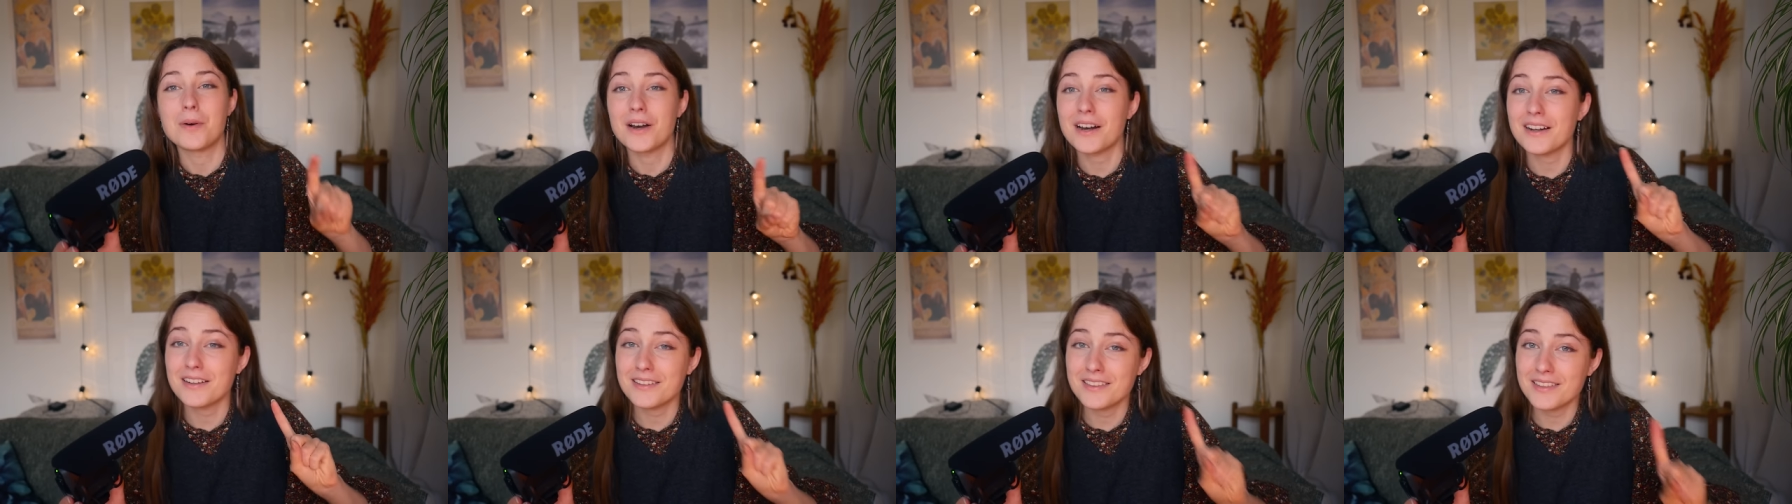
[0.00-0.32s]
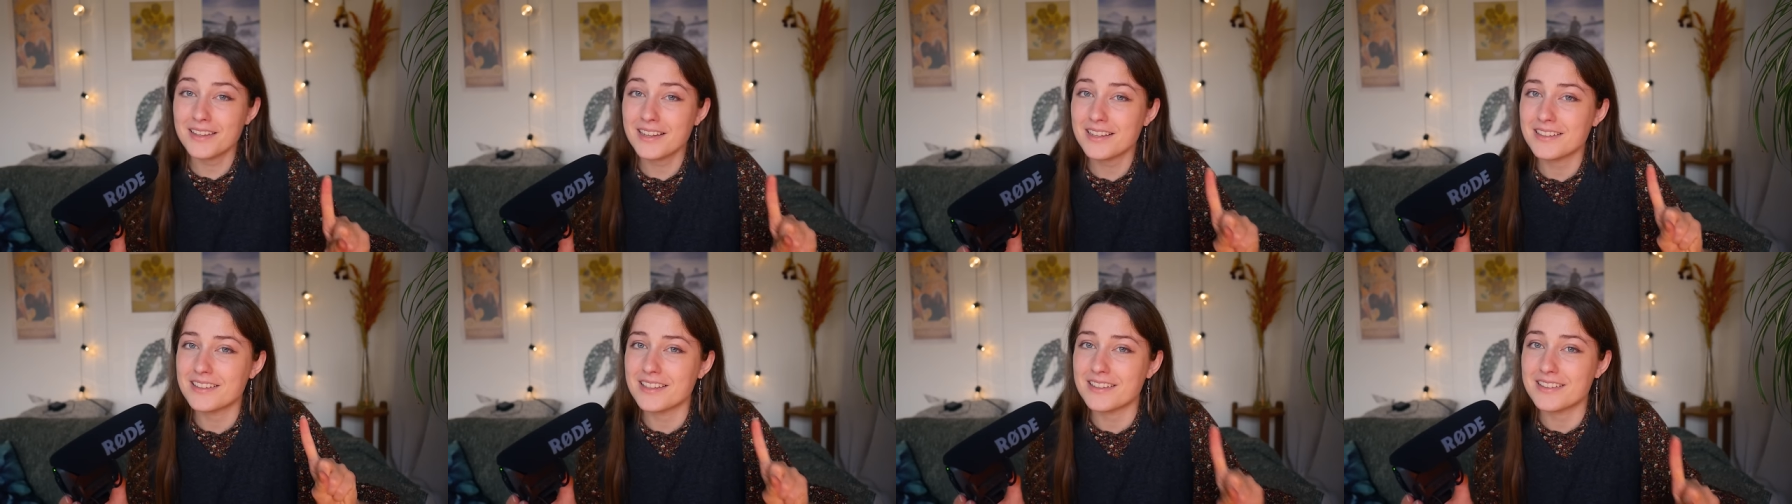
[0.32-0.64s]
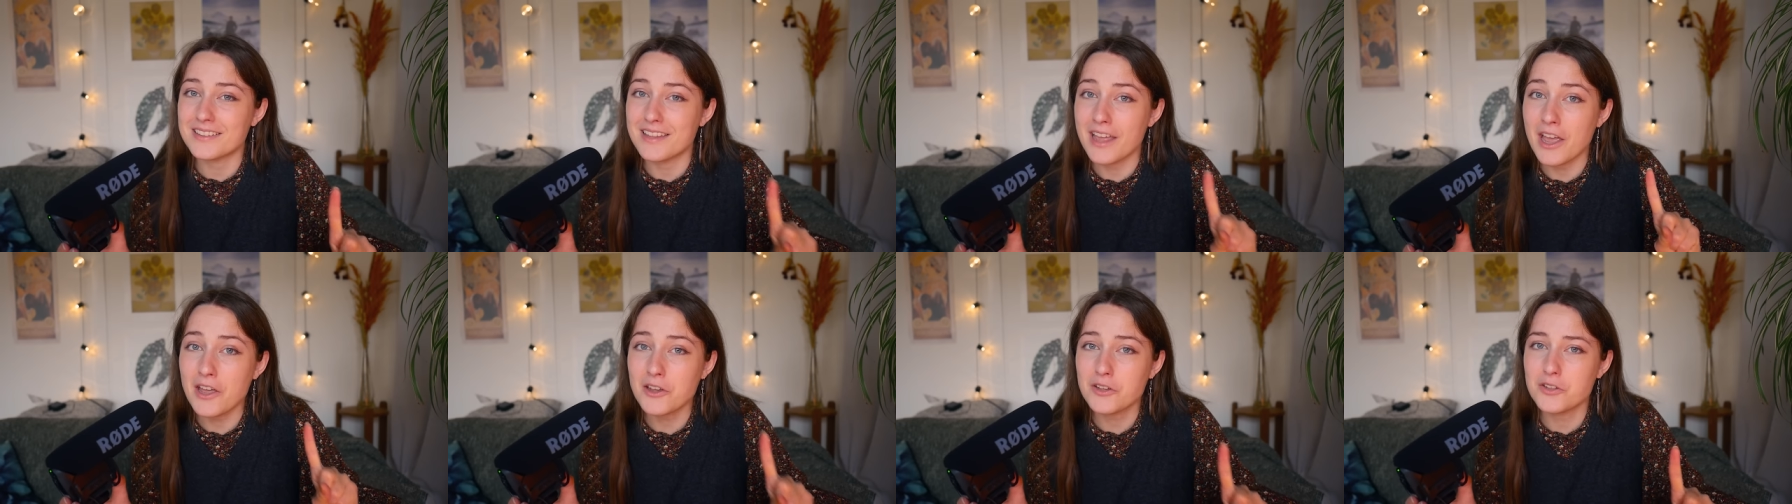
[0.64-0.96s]
But I think the
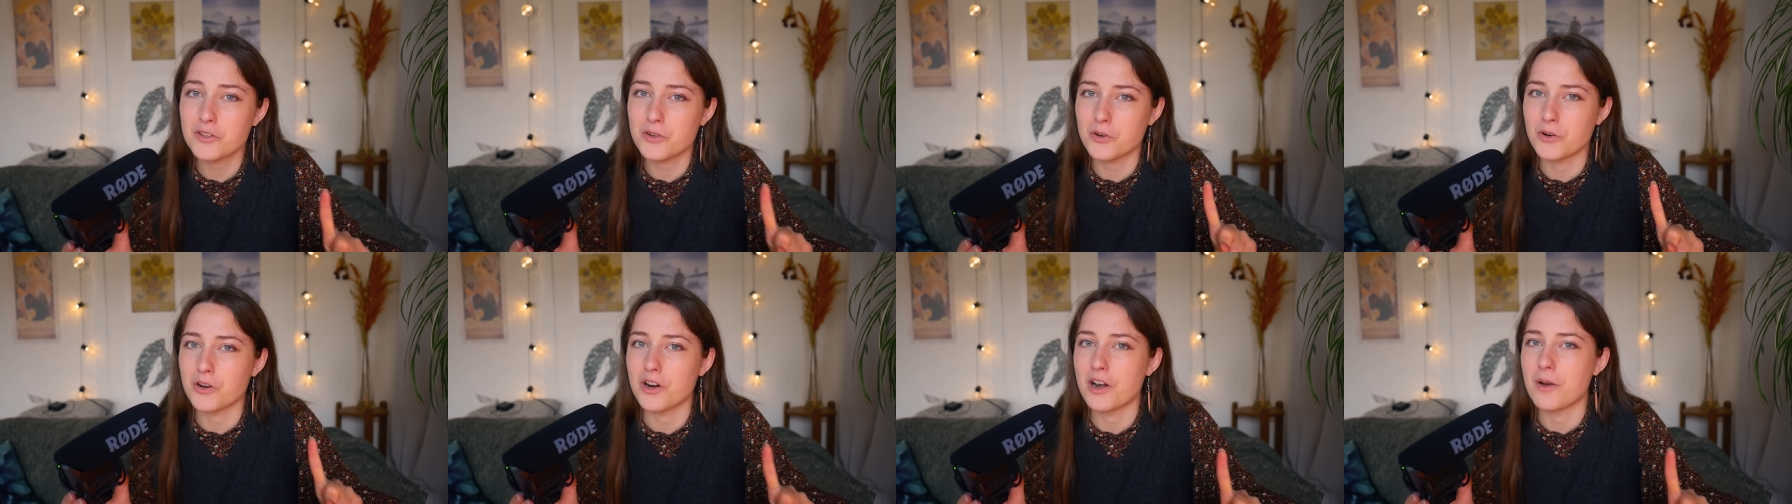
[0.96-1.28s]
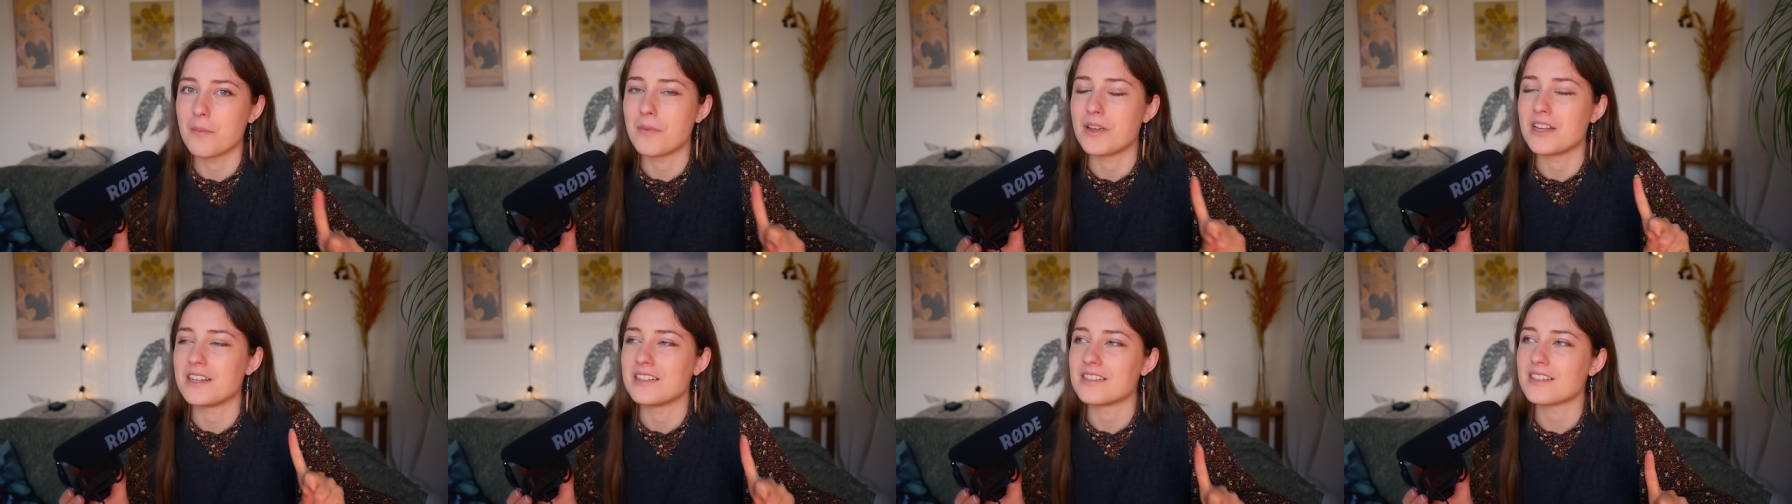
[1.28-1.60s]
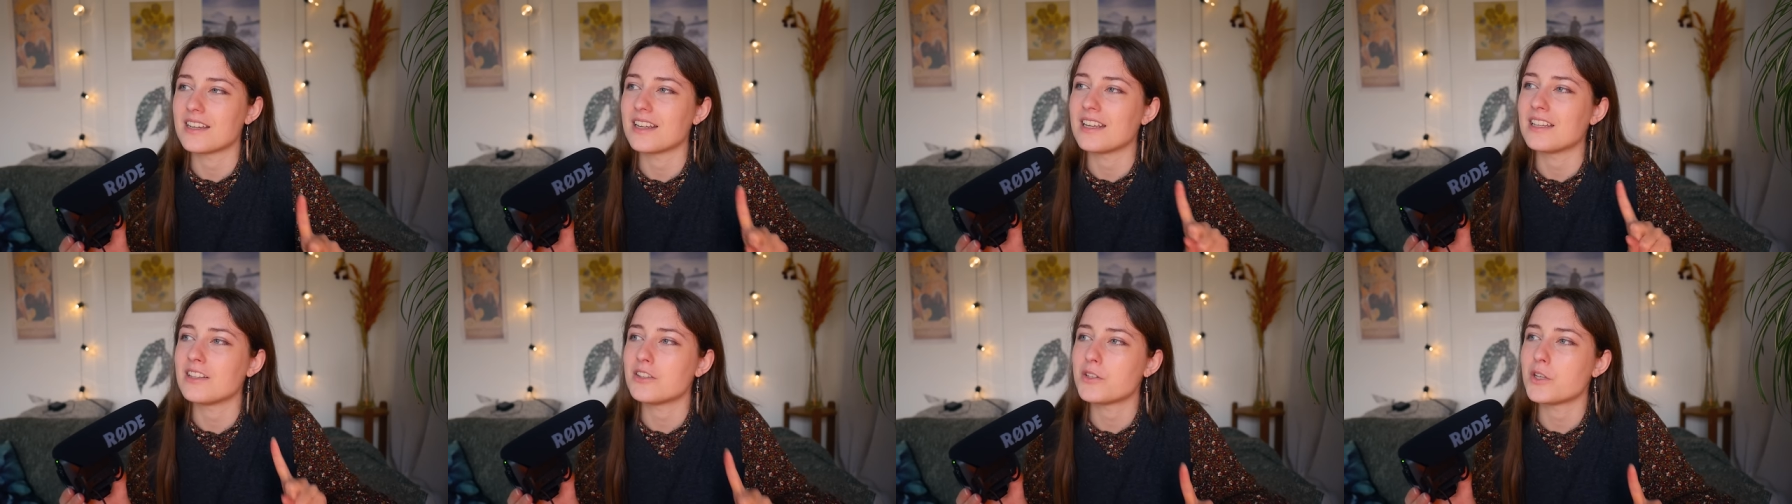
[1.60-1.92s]
death tournament
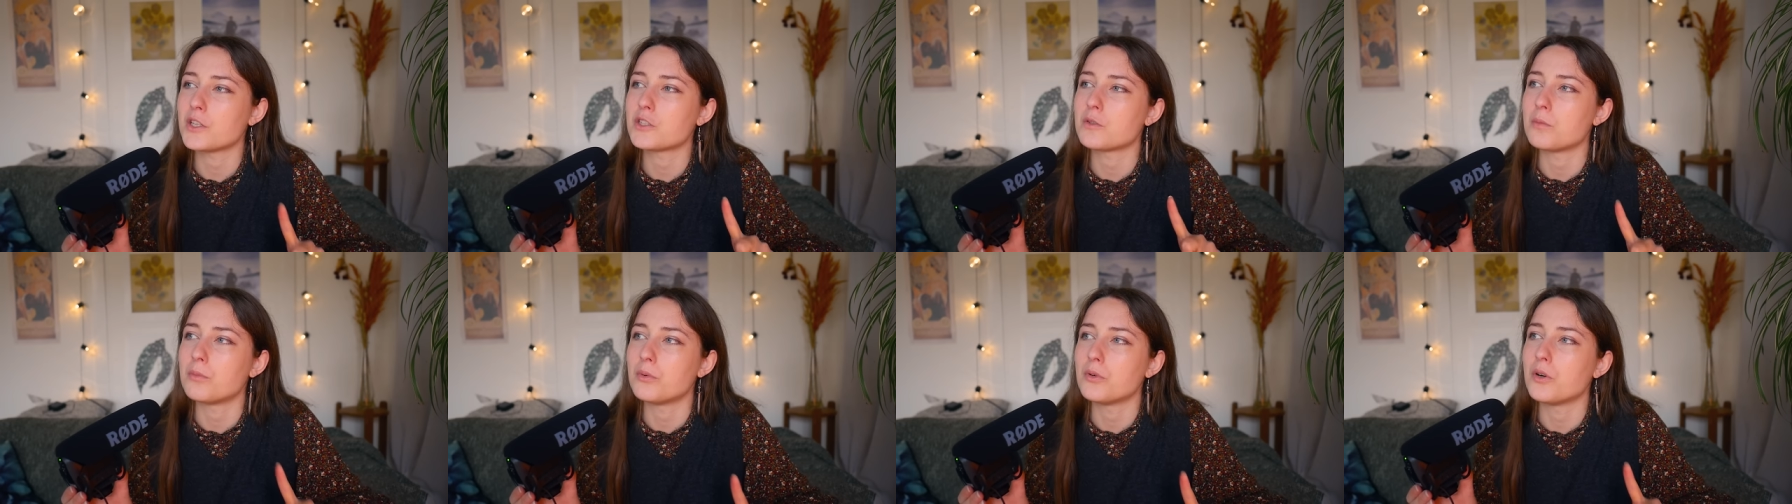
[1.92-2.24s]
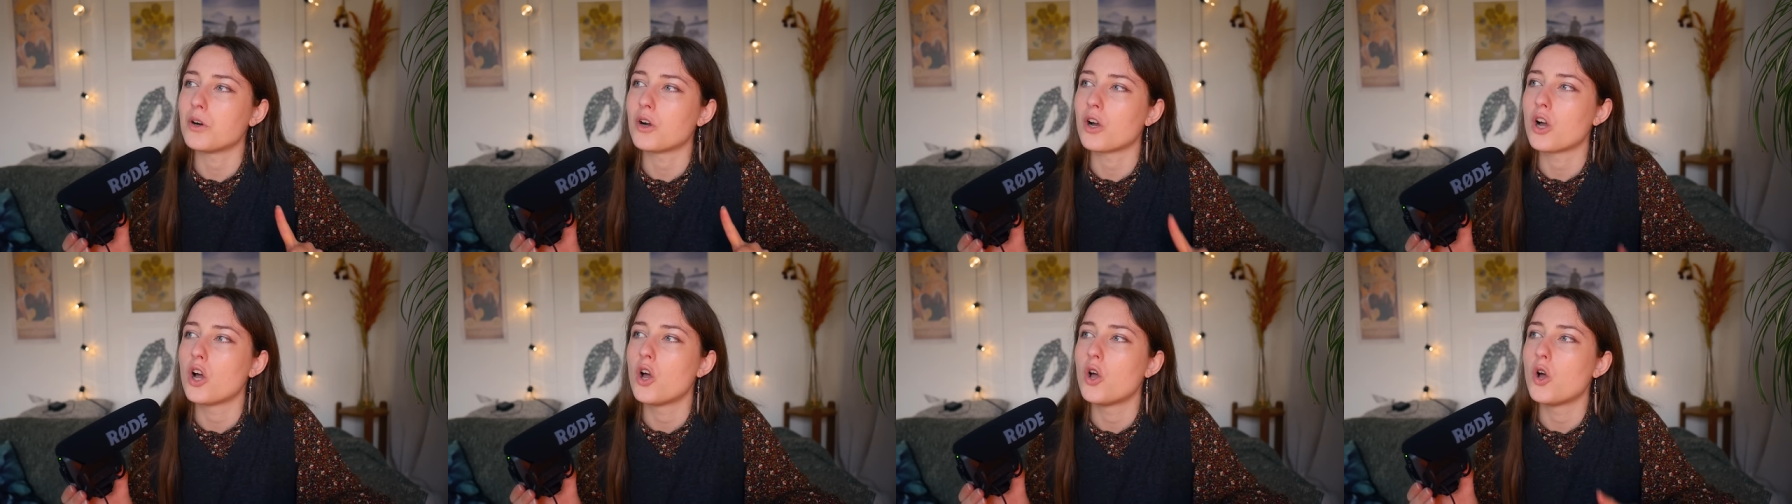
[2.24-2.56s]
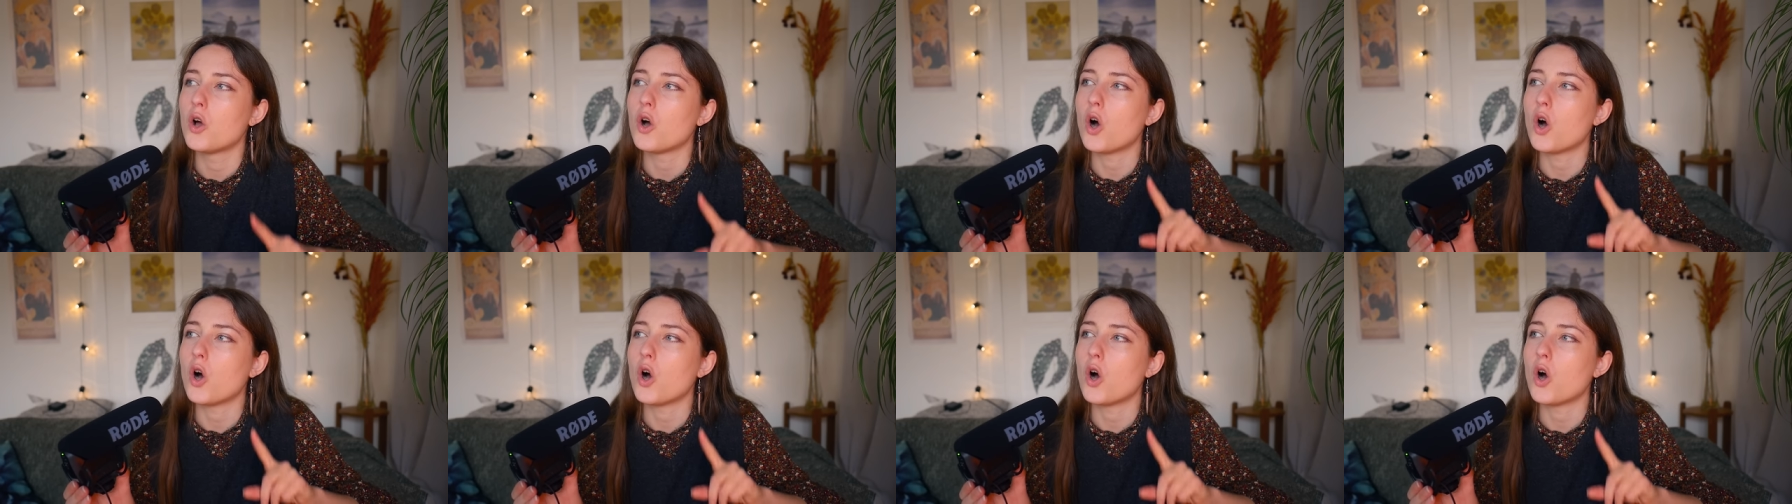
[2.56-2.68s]
in this book